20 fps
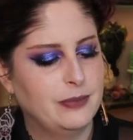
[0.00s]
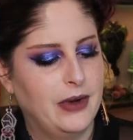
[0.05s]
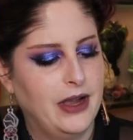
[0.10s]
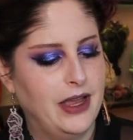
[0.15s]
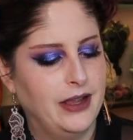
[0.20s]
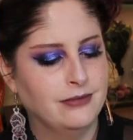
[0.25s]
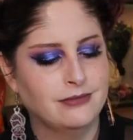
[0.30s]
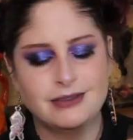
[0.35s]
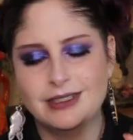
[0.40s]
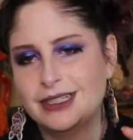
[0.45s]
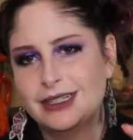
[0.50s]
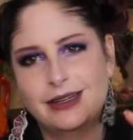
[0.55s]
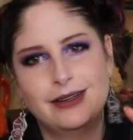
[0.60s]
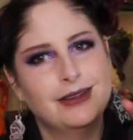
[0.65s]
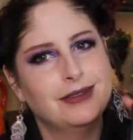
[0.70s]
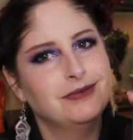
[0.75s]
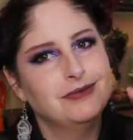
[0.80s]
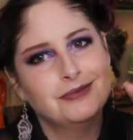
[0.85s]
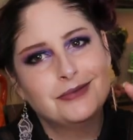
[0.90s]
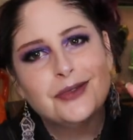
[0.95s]
but
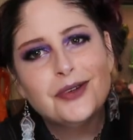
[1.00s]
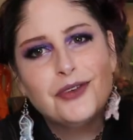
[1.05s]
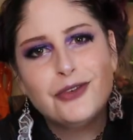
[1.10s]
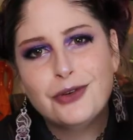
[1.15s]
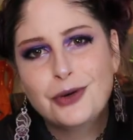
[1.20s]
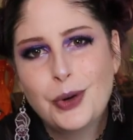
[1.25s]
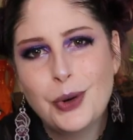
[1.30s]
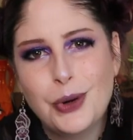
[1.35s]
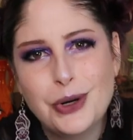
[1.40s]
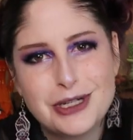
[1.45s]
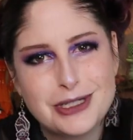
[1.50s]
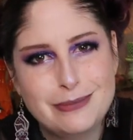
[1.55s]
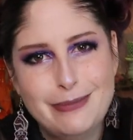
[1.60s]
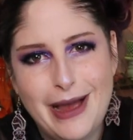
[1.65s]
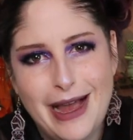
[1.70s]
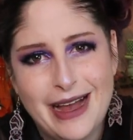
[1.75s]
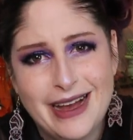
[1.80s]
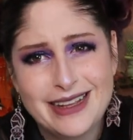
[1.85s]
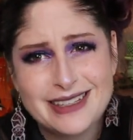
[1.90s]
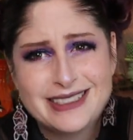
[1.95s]
of course
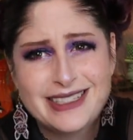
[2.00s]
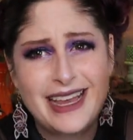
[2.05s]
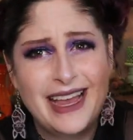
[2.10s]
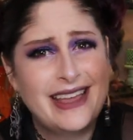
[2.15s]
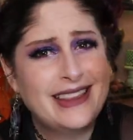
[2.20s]
bats.